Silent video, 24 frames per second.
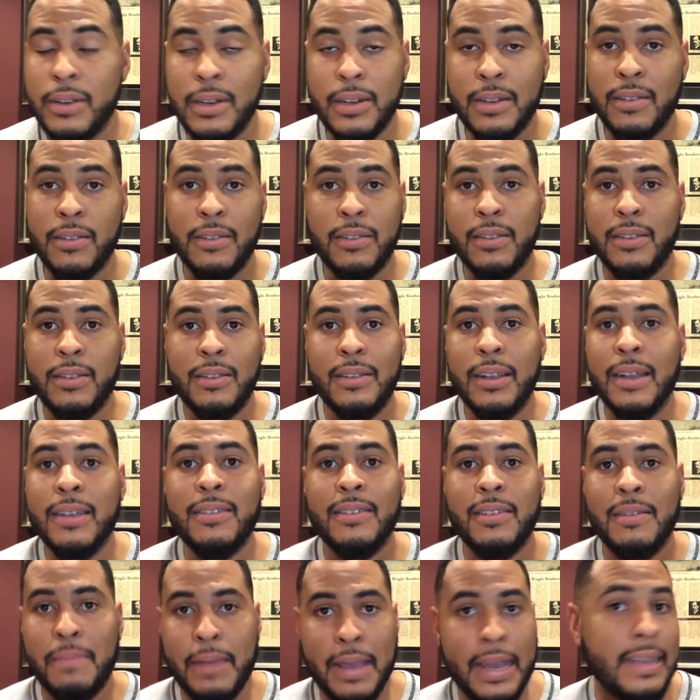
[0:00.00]
It just
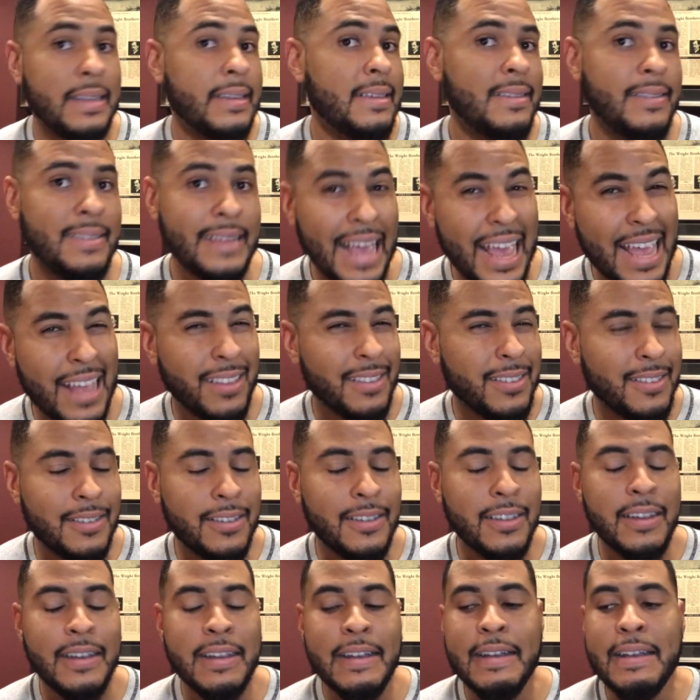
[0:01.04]
doesn't make sense.